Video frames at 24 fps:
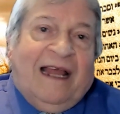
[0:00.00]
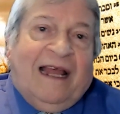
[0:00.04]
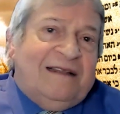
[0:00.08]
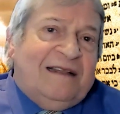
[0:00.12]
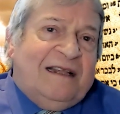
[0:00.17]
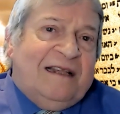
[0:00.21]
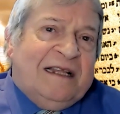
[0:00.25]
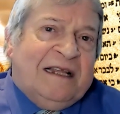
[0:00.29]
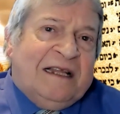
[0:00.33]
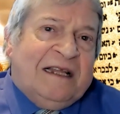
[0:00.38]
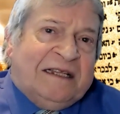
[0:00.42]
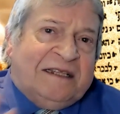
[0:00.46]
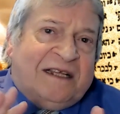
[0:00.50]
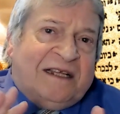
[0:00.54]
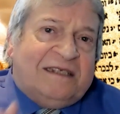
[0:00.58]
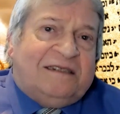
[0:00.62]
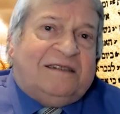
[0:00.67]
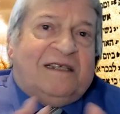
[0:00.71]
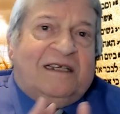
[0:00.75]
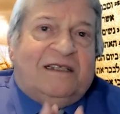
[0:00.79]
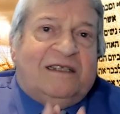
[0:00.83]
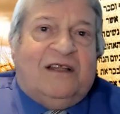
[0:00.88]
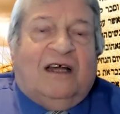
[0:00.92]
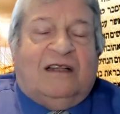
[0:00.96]
That
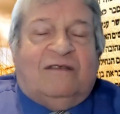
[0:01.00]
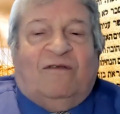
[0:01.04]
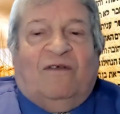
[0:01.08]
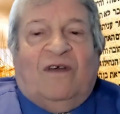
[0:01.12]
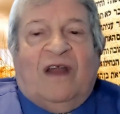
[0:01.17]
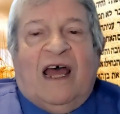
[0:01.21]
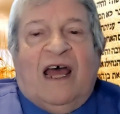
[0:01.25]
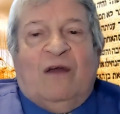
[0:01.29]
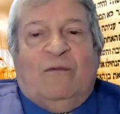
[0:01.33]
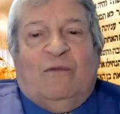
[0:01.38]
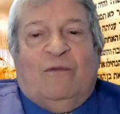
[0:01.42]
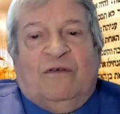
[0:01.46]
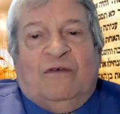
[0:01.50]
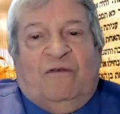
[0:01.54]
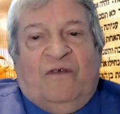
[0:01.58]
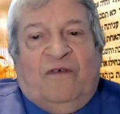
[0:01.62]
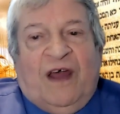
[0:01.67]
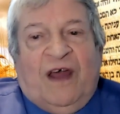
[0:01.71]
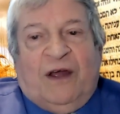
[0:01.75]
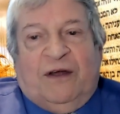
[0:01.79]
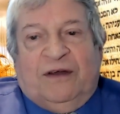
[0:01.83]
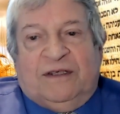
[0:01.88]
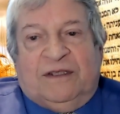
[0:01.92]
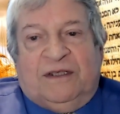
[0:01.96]
this did not fly with the
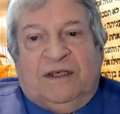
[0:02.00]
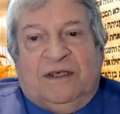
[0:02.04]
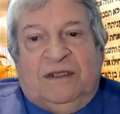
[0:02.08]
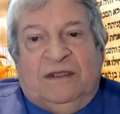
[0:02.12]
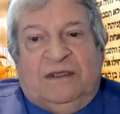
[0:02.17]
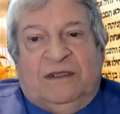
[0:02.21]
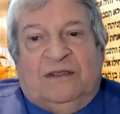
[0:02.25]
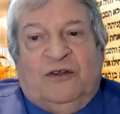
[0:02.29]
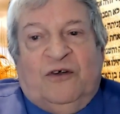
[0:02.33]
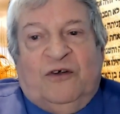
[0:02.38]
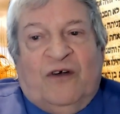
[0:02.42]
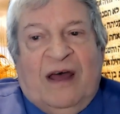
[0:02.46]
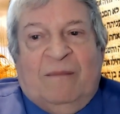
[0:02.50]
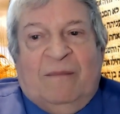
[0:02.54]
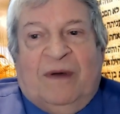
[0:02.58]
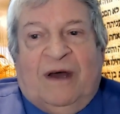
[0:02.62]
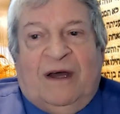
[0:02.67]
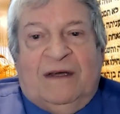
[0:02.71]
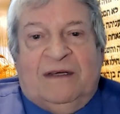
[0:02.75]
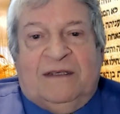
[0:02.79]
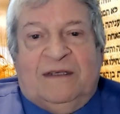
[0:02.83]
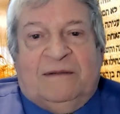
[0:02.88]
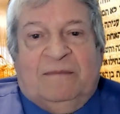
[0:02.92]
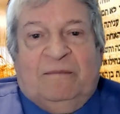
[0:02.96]
Pharisees, the
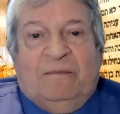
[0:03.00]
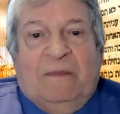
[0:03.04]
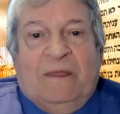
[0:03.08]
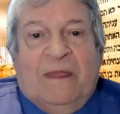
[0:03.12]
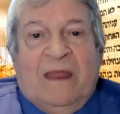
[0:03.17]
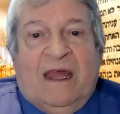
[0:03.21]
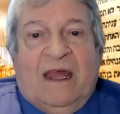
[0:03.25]
rabbis,